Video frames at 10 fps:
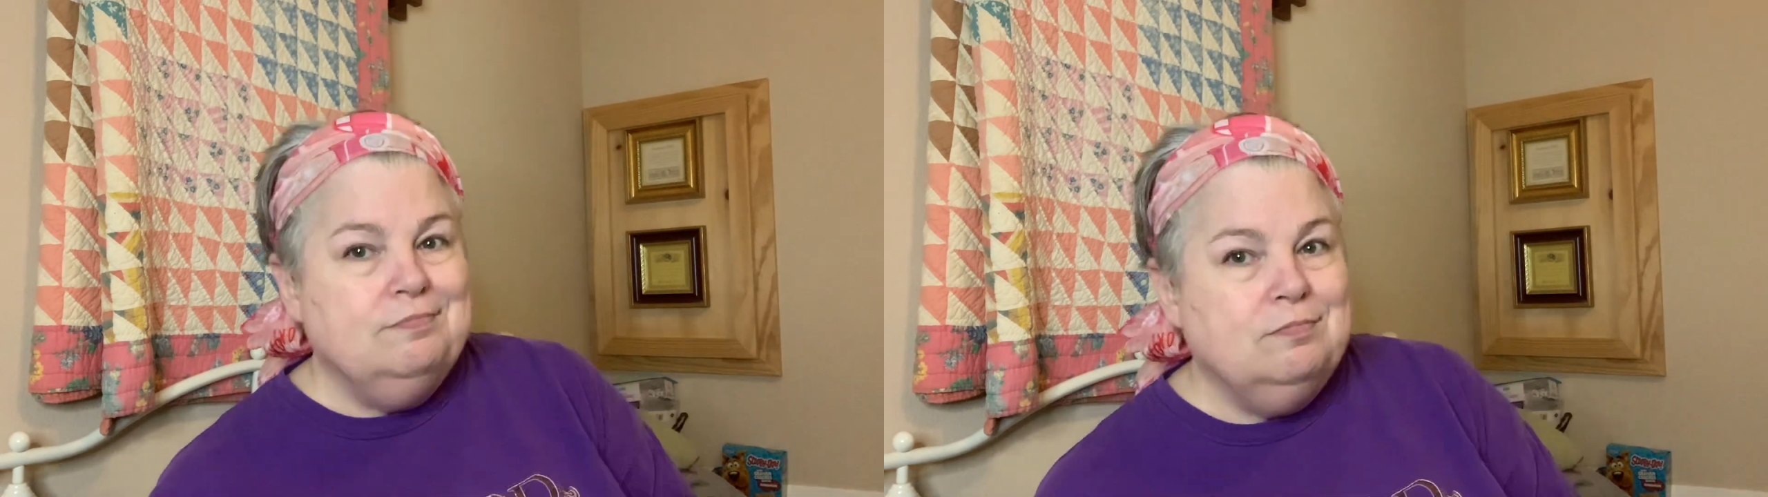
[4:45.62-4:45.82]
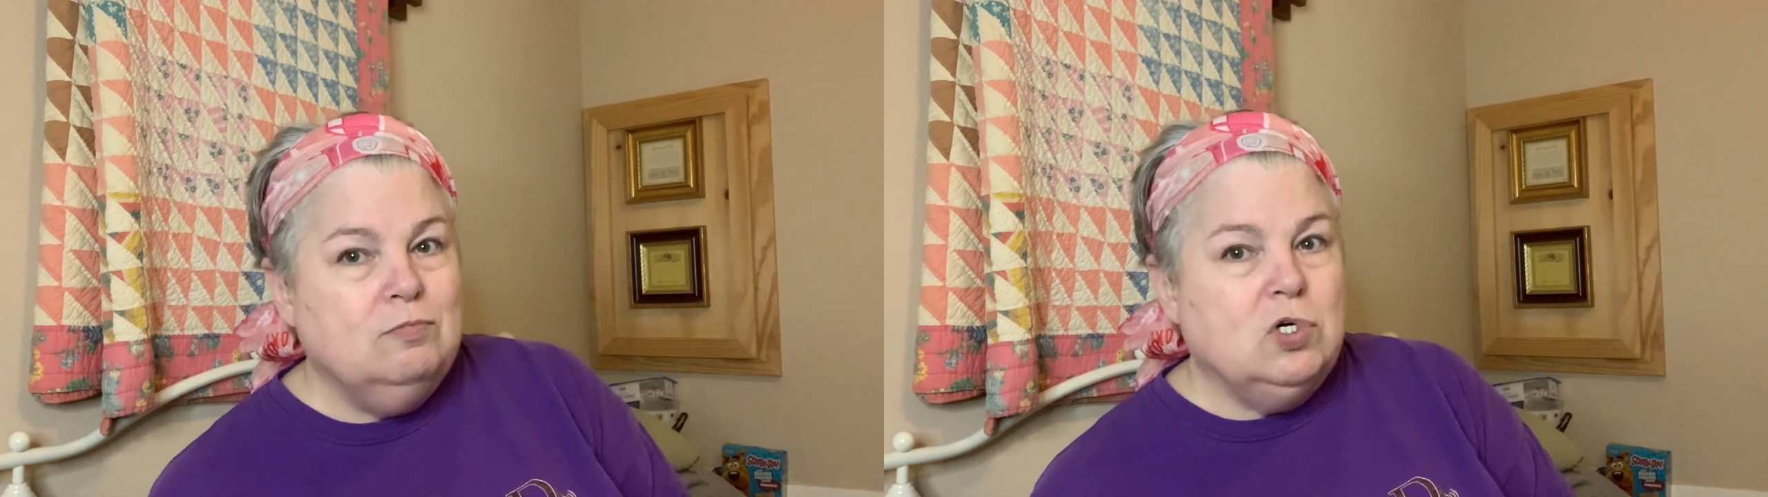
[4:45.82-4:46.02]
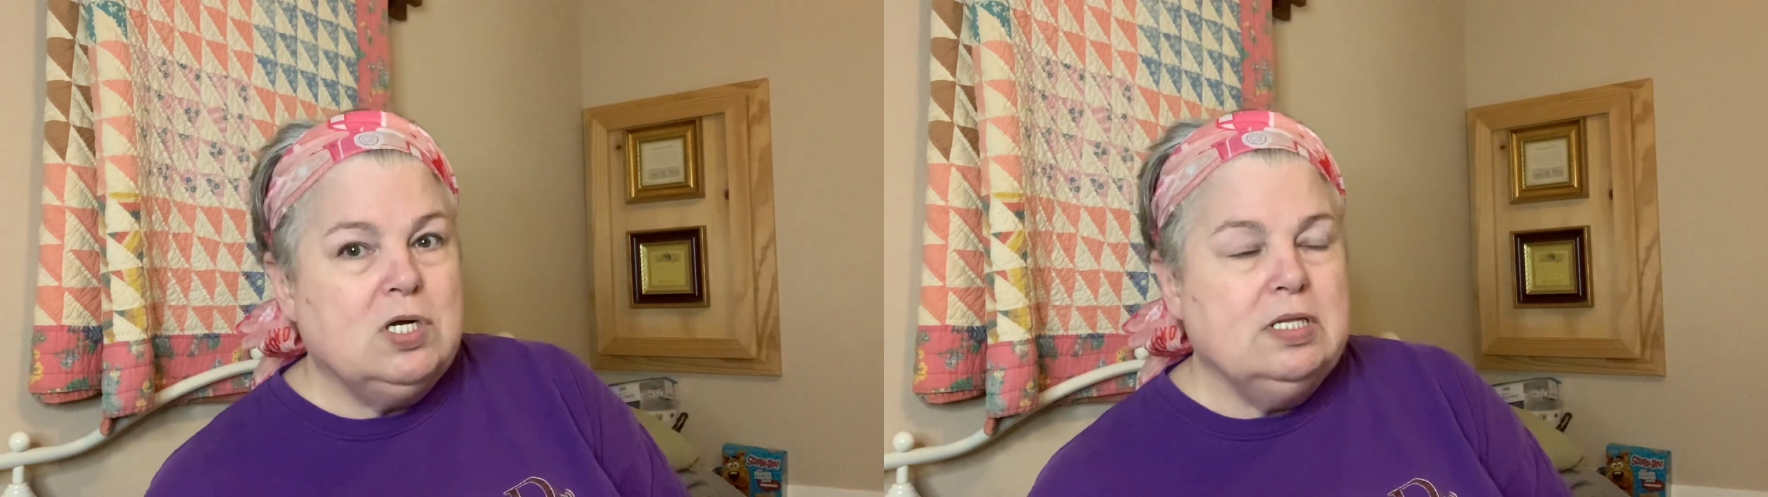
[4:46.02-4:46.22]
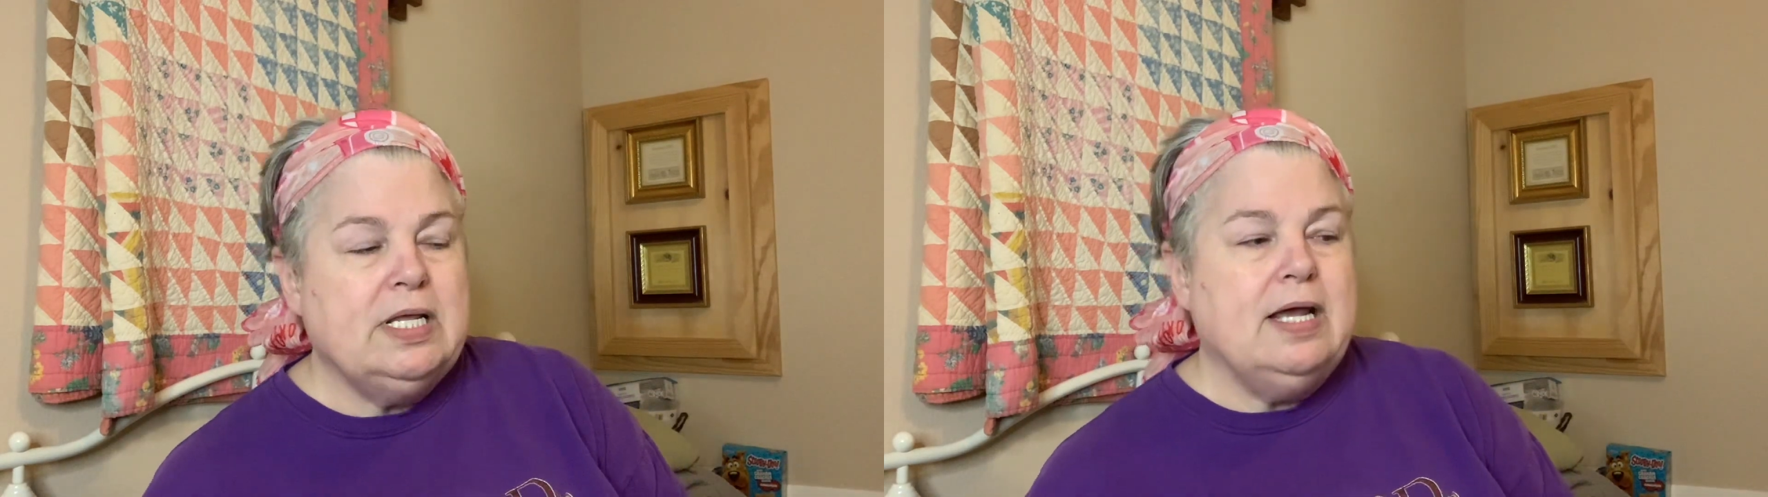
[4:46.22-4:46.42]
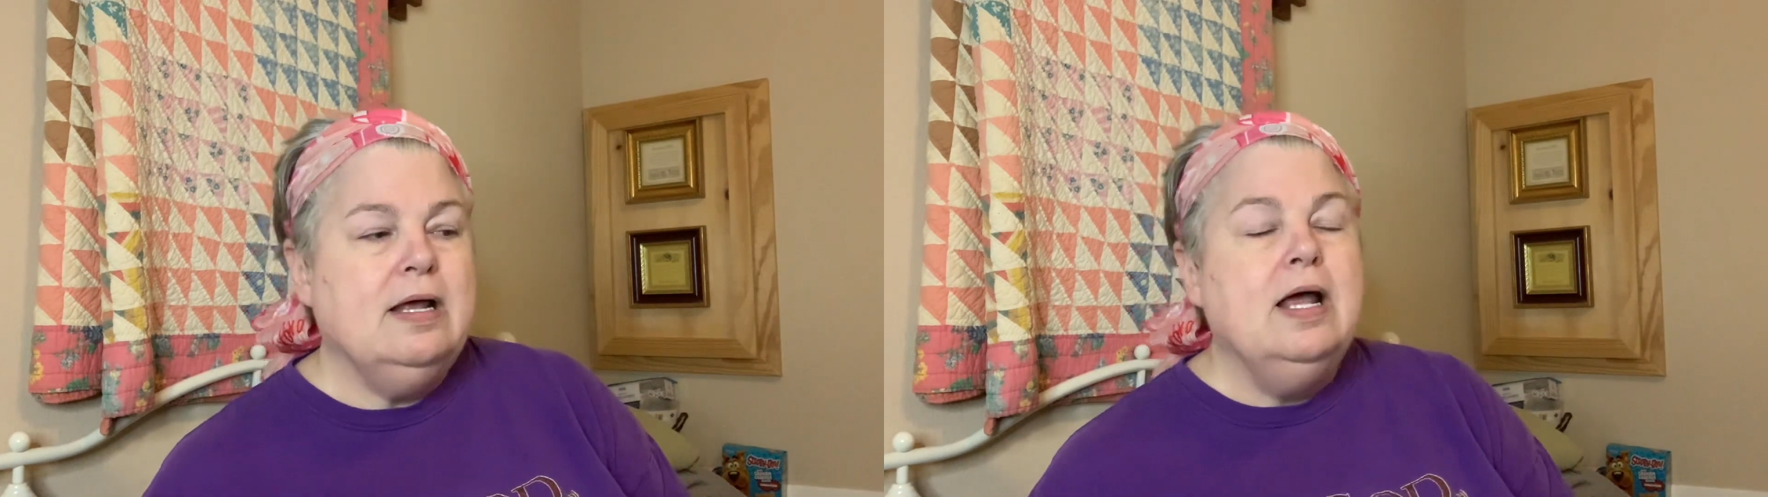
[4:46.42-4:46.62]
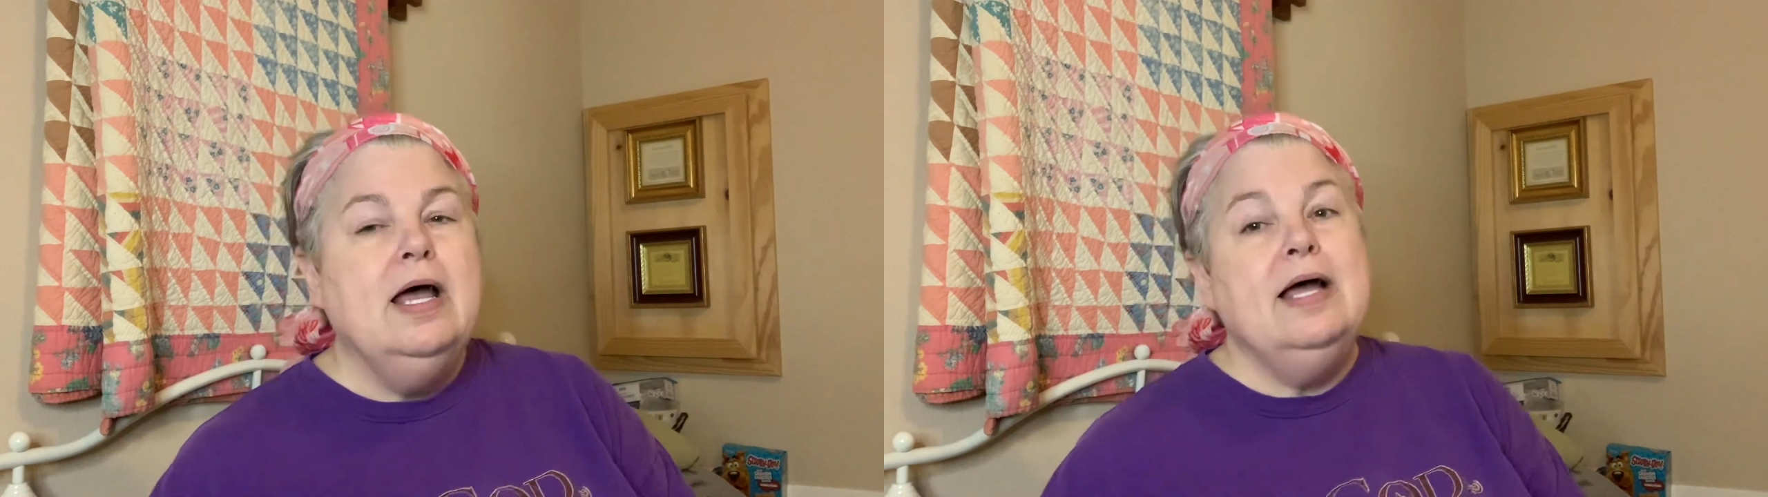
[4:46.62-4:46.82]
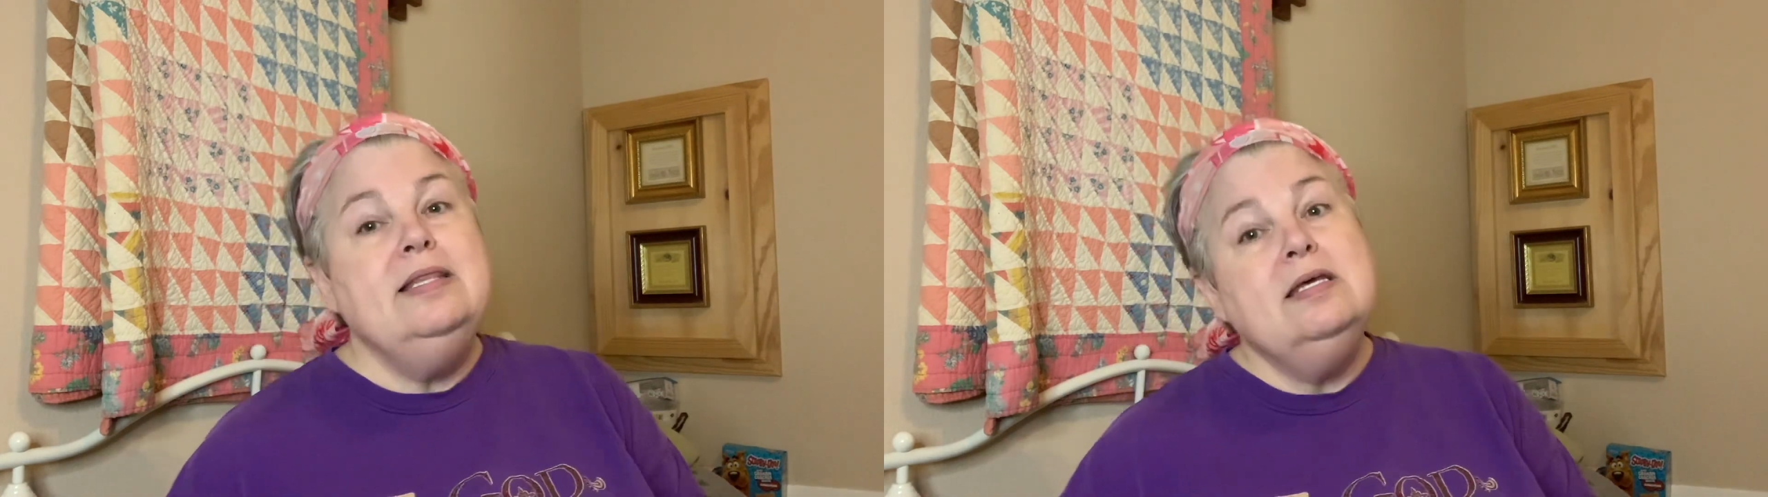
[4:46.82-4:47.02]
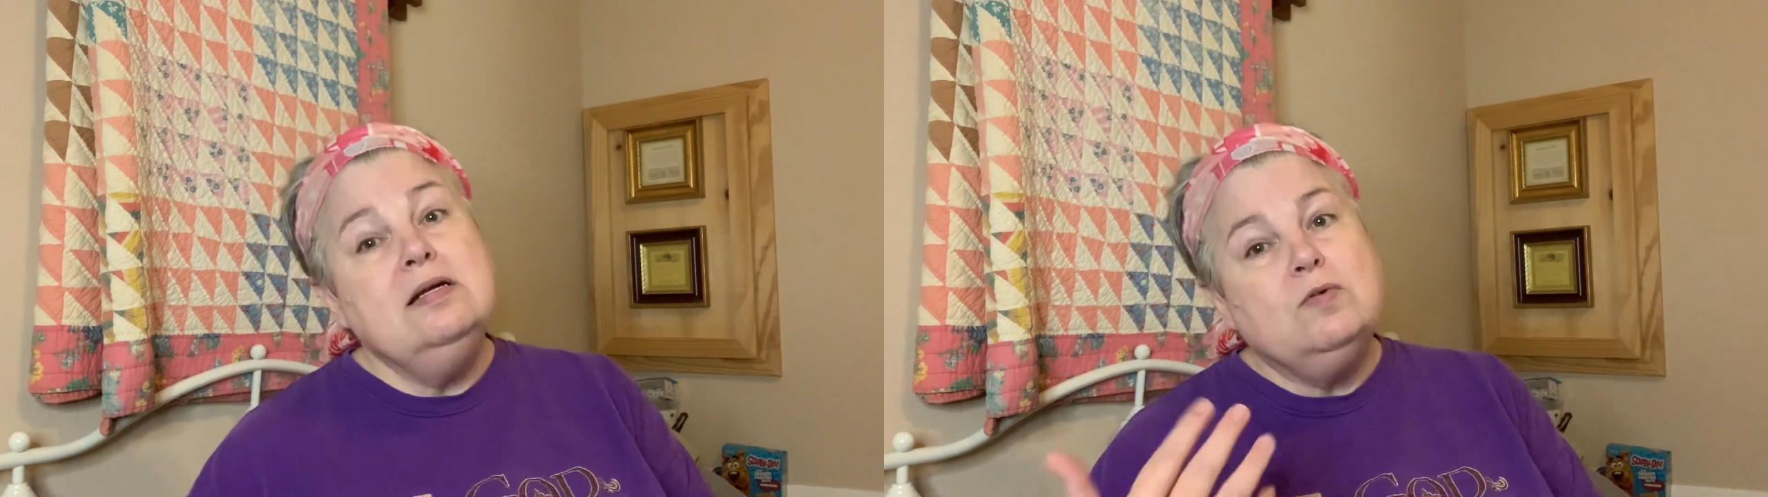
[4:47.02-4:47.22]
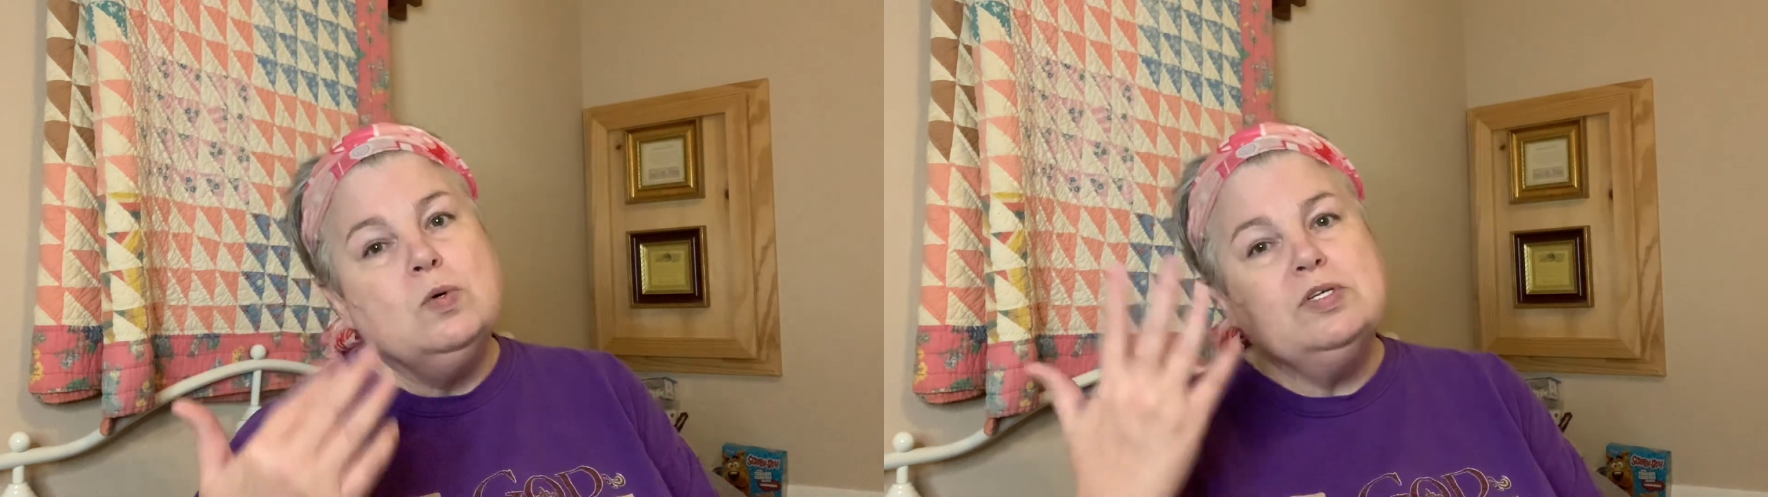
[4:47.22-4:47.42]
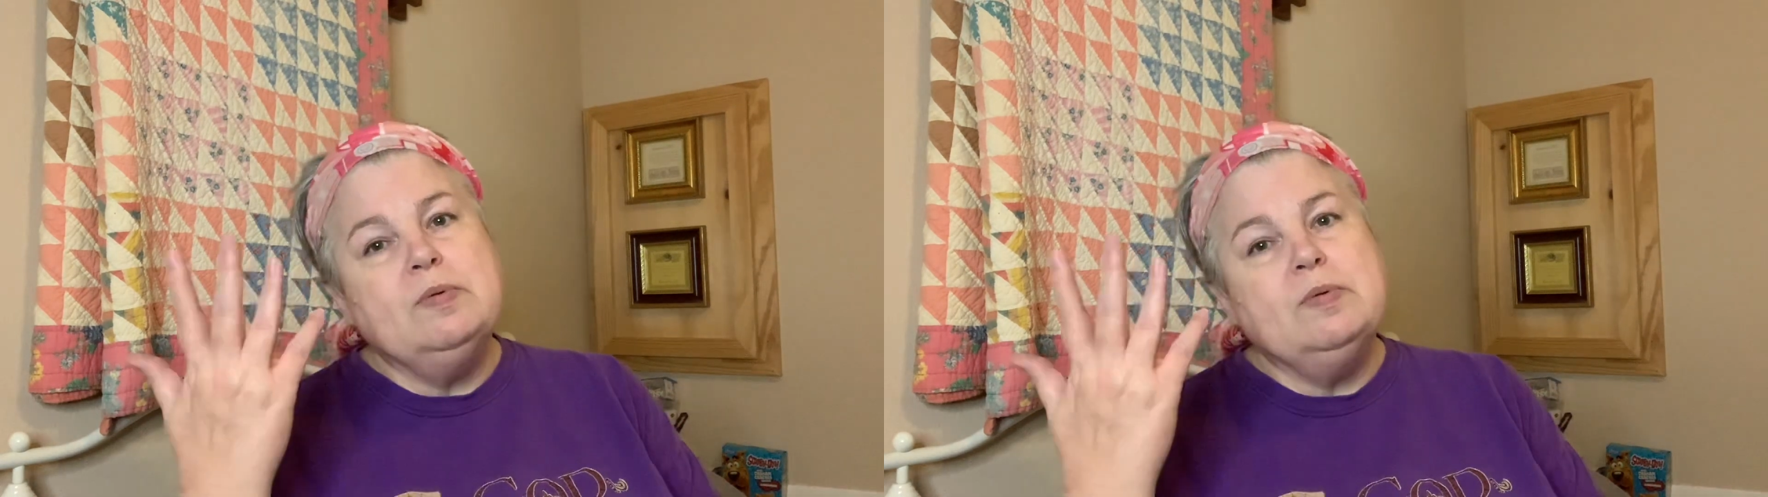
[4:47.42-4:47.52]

work on that. And then, of course,